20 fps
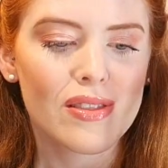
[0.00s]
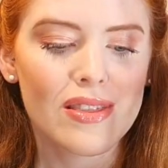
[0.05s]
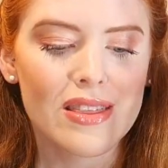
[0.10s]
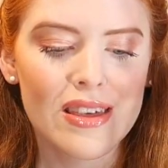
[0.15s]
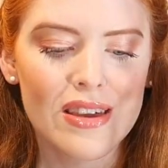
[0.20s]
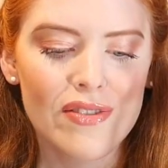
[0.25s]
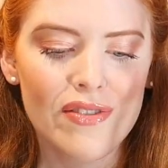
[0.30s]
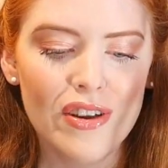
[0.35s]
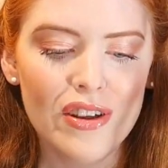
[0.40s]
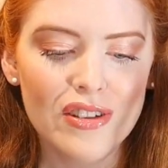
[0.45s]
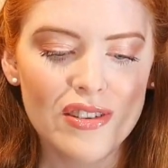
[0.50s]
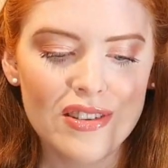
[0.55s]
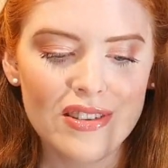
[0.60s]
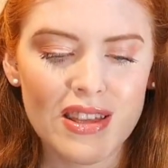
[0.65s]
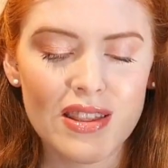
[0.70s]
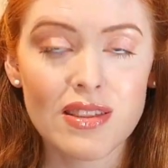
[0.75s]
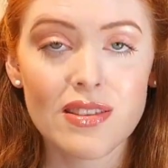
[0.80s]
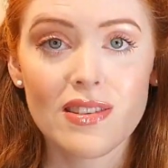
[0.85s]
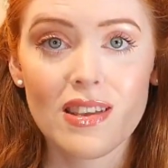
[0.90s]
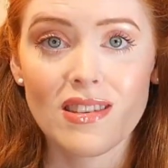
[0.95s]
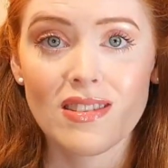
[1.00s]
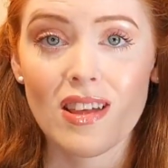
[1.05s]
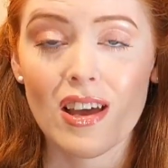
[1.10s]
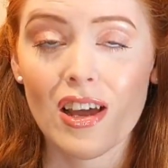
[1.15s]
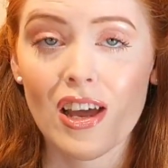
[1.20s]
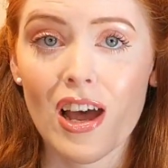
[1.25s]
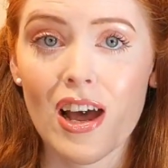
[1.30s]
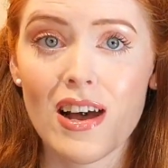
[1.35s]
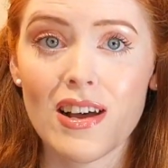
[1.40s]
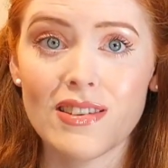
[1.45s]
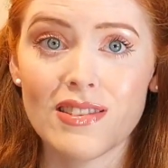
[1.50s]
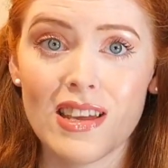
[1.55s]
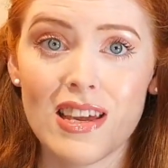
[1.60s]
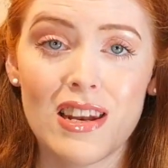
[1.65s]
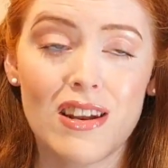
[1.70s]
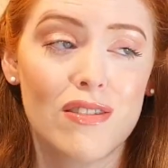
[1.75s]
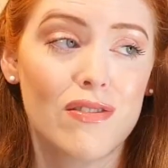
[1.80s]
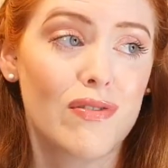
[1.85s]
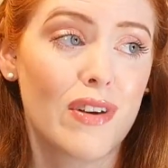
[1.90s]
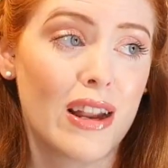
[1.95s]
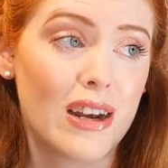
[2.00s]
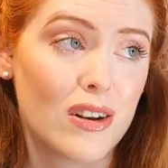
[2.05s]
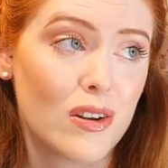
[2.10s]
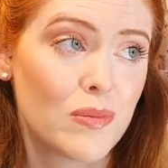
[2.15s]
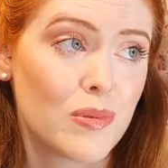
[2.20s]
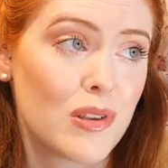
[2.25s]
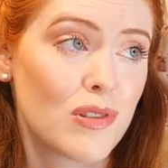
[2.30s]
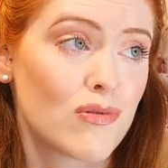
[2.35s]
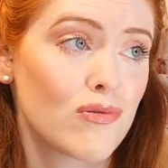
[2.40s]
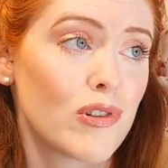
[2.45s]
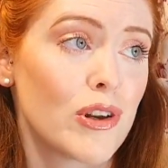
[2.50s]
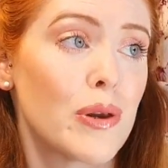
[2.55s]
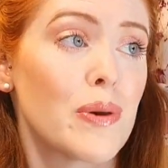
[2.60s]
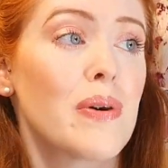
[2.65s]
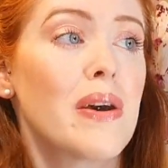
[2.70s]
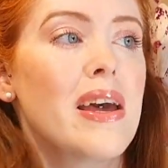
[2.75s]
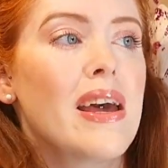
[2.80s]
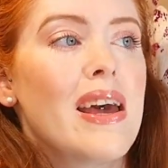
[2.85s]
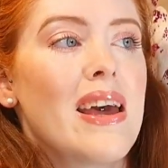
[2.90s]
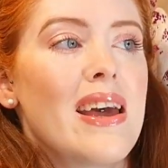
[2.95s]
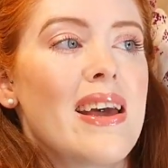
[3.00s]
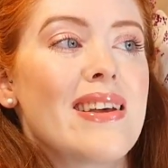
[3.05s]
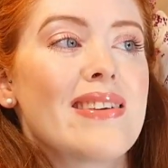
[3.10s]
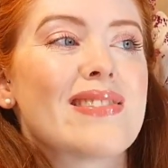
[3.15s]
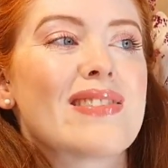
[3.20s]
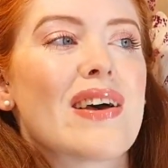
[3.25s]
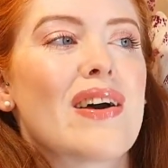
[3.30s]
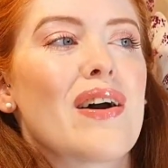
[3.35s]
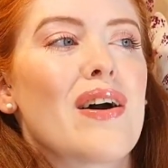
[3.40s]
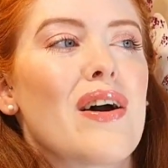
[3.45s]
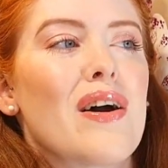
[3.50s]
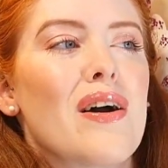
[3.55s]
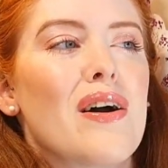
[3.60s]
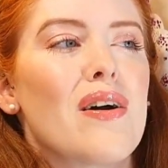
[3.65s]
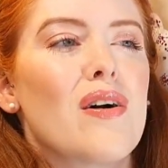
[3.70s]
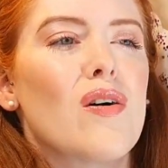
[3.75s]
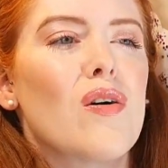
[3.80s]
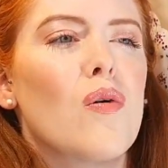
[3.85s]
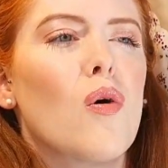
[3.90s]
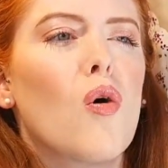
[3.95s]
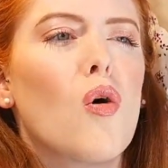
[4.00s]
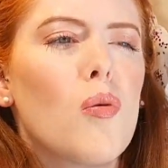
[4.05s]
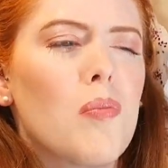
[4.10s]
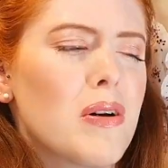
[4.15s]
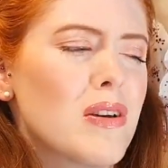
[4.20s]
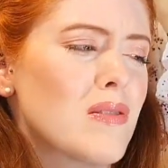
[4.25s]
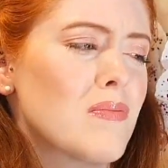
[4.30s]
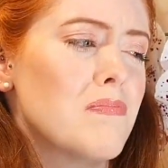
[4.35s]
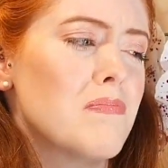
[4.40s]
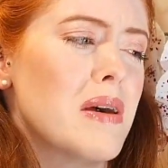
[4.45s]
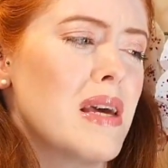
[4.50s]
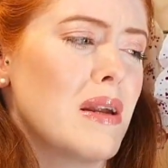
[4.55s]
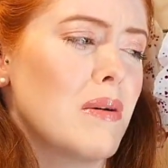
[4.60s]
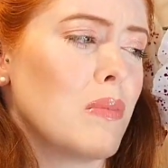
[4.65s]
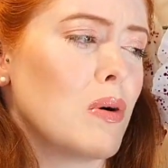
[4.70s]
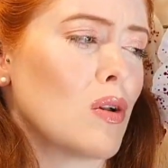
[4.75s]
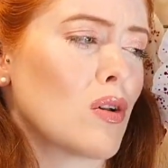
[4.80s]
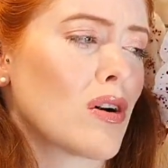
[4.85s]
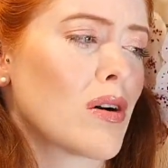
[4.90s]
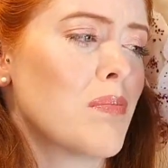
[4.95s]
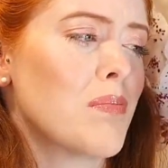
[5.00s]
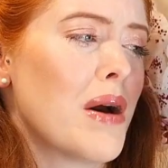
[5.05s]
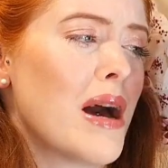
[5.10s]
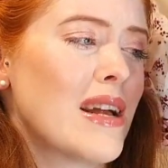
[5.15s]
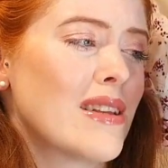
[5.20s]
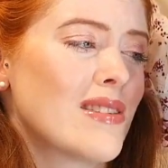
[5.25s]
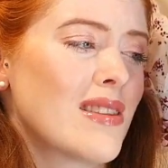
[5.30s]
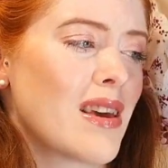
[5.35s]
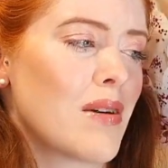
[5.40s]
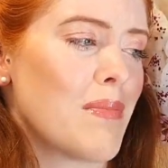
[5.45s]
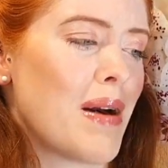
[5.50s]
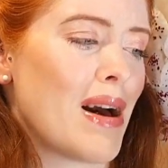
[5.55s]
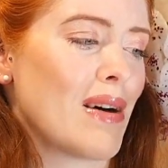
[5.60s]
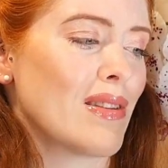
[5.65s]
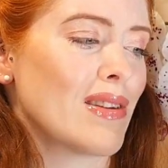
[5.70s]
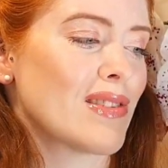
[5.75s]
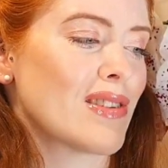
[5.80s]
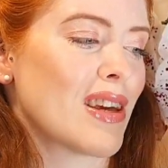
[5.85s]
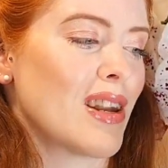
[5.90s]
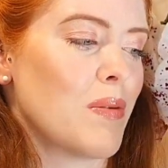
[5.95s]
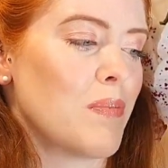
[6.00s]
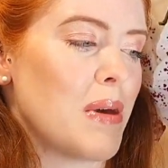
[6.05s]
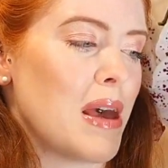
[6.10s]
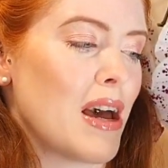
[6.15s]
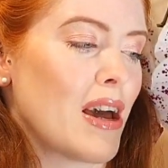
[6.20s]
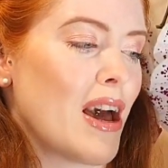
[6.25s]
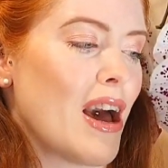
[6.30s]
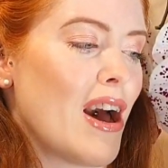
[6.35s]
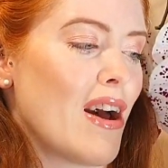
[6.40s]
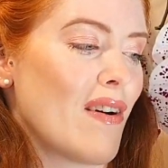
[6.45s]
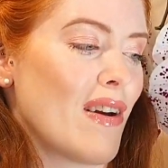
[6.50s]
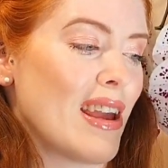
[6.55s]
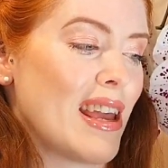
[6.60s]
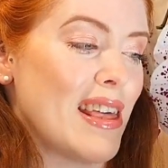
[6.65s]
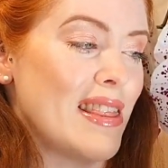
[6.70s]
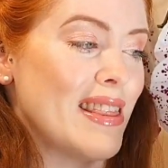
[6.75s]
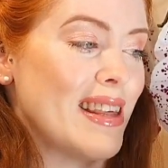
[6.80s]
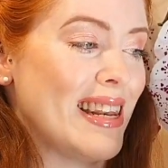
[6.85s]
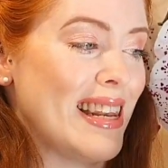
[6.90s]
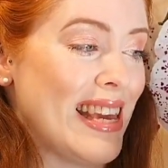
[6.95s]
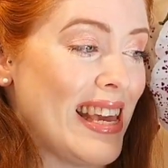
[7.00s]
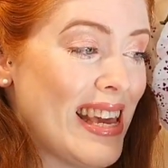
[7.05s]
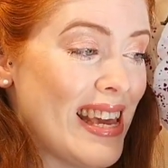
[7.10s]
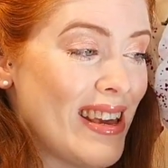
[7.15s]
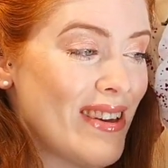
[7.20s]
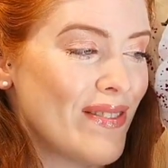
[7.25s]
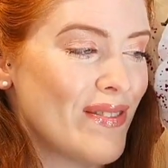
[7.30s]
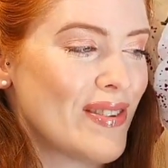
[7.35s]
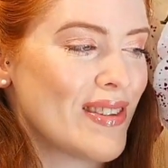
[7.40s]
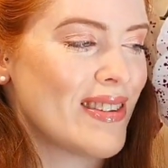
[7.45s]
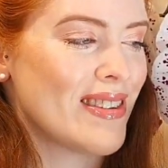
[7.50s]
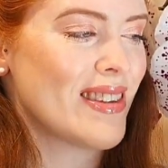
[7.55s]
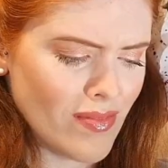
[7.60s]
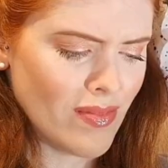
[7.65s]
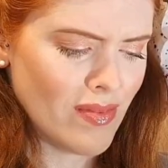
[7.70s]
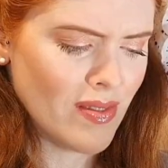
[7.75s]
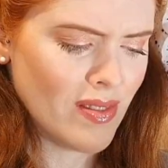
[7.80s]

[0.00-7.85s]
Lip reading: the photosynthesis that occurs in a Phalaenopsis root is almost minimal compared to the amount that's going to be occurring in the leaves,